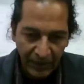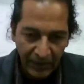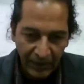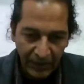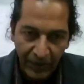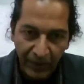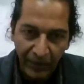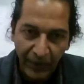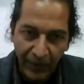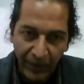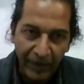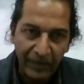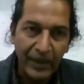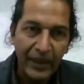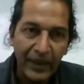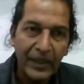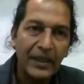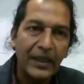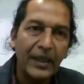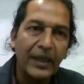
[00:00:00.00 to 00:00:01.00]
But when I
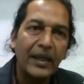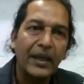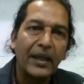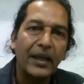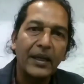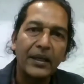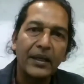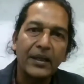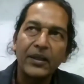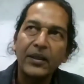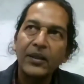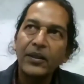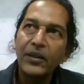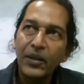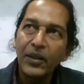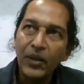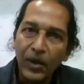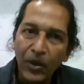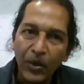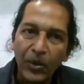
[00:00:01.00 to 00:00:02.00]
went there and
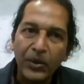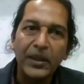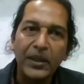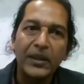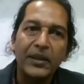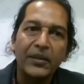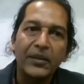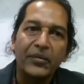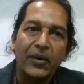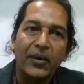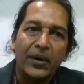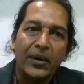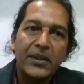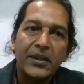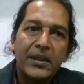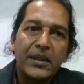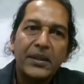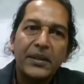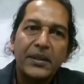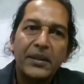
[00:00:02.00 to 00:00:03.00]
looked at the
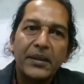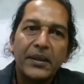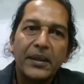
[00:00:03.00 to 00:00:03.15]
forest